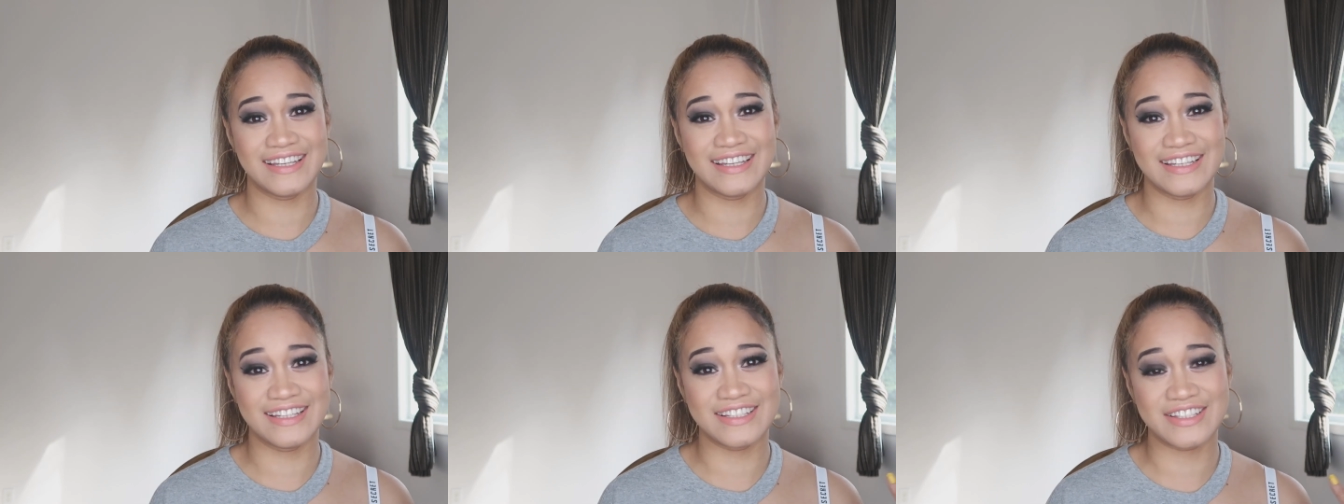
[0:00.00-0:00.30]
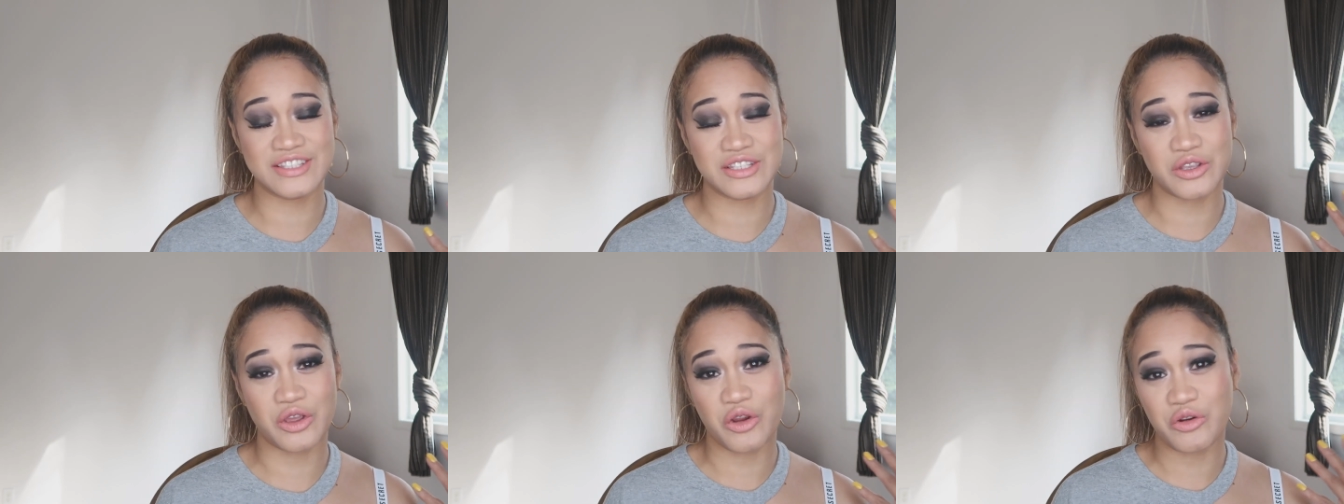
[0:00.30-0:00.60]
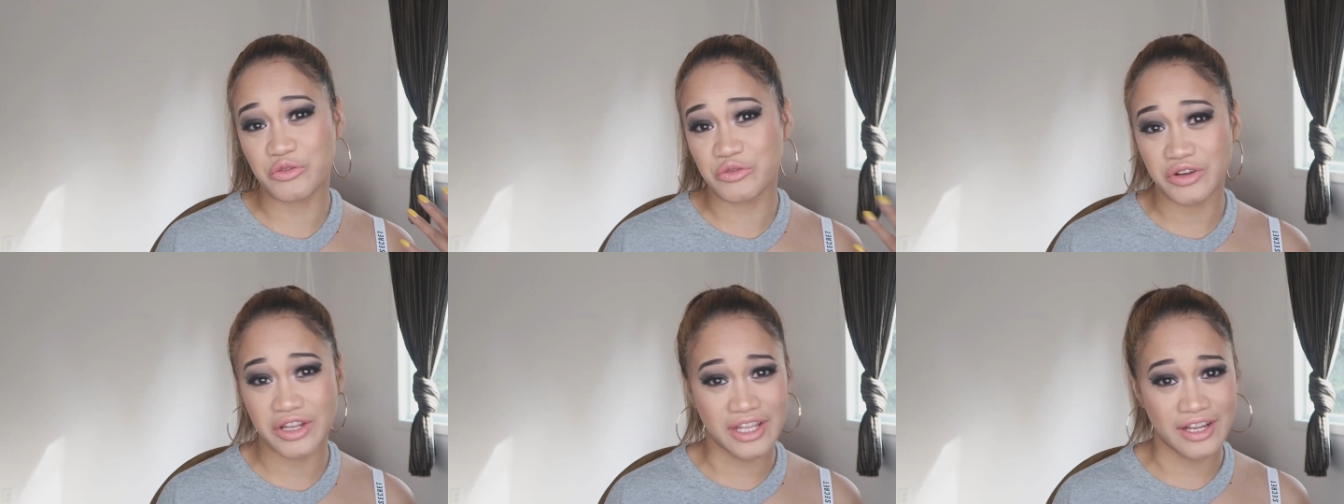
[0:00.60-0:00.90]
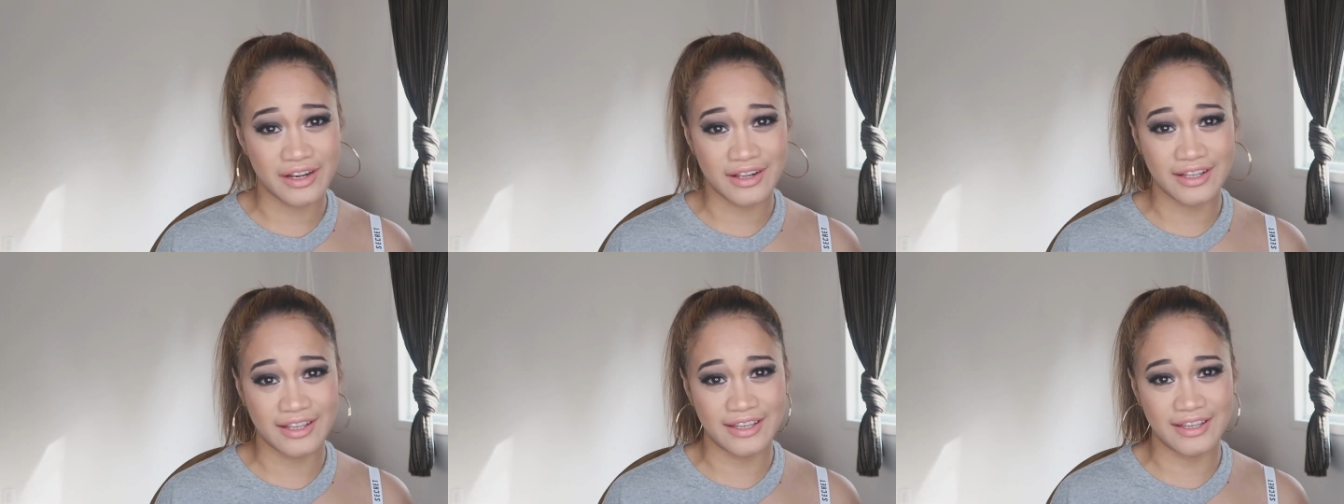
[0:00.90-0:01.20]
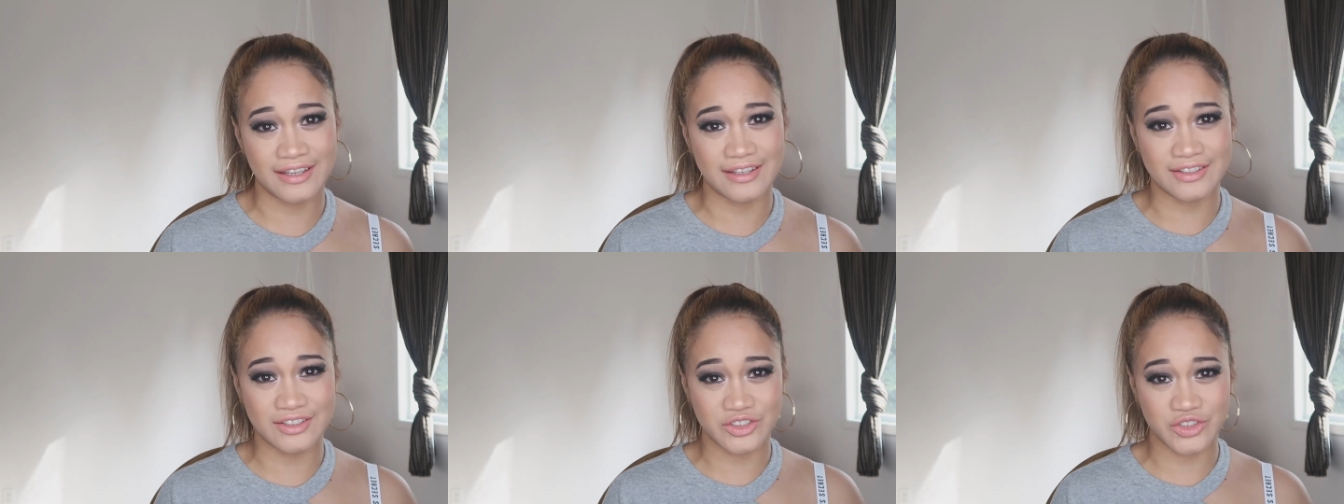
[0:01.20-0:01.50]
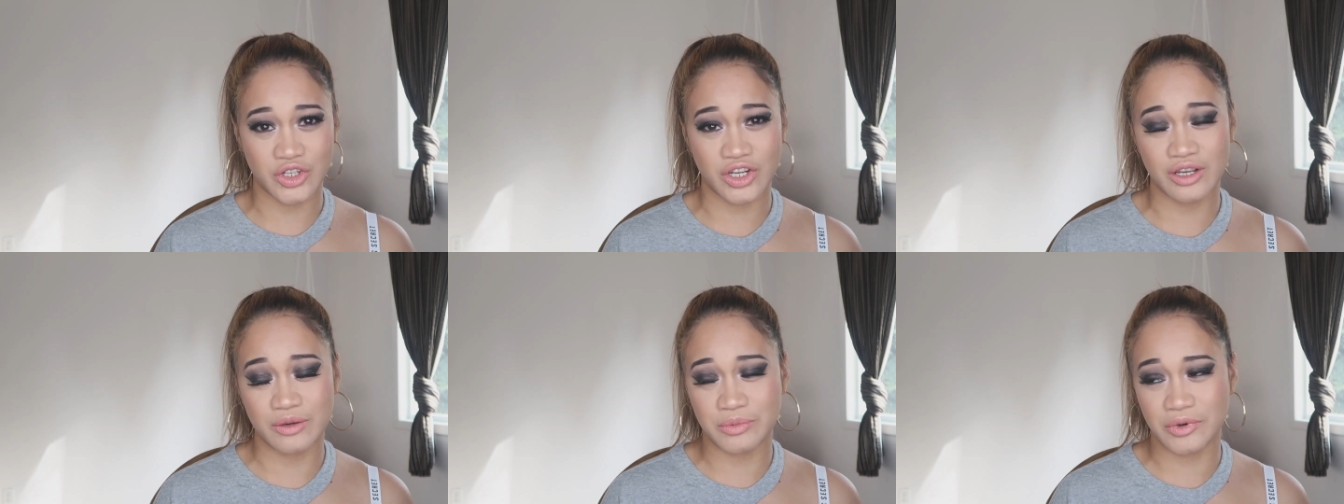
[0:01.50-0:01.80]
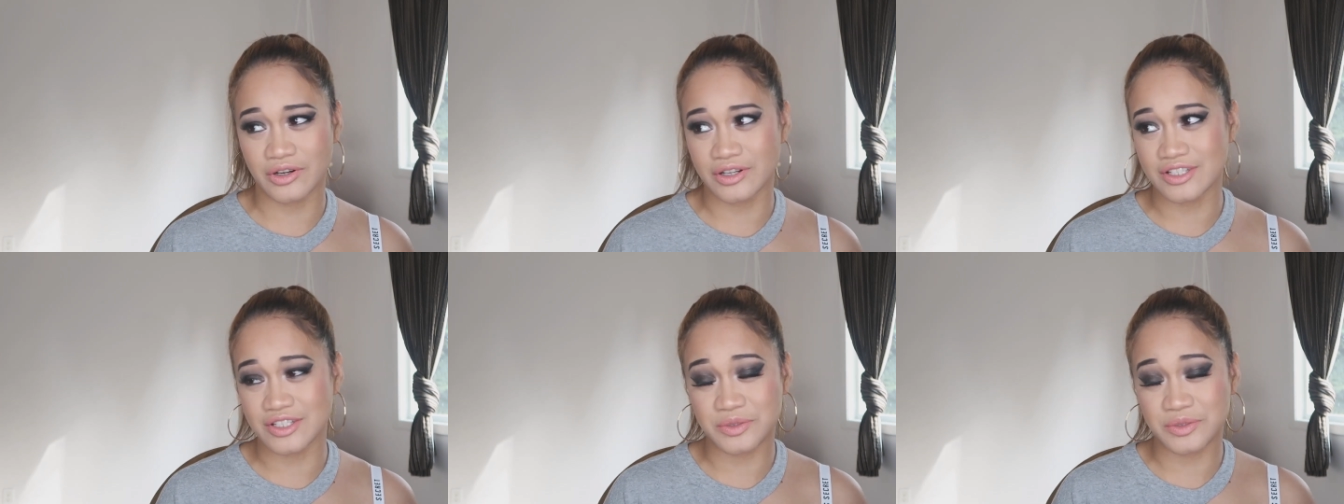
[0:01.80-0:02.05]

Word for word: it's really enjoyable,